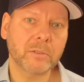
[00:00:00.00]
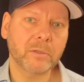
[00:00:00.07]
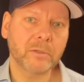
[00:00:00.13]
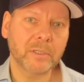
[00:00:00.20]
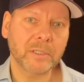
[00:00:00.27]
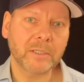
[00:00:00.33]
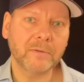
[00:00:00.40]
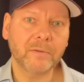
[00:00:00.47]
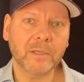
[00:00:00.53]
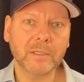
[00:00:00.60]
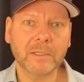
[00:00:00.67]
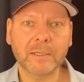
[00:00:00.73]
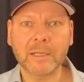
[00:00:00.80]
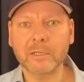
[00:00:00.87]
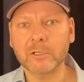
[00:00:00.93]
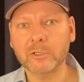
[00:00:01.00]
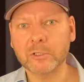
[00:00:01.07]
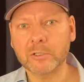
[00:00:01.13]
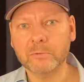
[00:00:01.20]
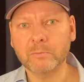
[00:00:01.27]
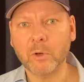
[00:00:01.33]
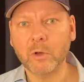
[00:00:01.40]
on an event and had a
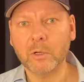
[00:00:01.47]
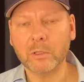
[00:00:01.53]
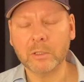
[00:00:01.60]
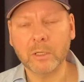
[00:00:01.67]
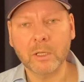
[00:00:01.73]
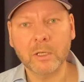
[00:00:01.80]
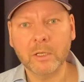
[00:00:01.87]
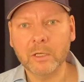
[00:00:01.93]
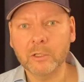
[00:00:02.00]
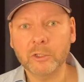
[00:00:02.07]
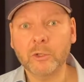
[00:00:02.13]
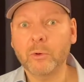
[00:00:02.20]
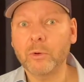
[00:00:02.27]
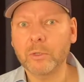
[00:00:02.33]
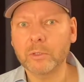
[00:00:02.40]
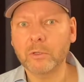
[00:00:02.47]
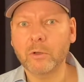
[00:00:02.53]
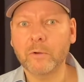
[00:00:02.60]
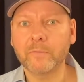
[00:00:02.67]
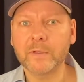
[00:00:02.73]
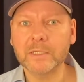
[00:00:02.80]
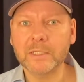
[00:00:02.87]
small, short
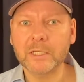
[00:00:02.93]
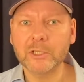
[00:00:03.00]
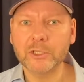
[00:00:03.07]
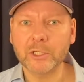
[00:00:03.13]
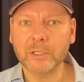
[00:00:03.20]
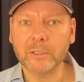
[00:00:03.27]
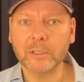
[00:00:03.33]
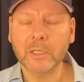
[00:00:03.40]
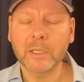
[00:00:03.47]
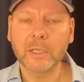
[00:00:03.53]
conversation.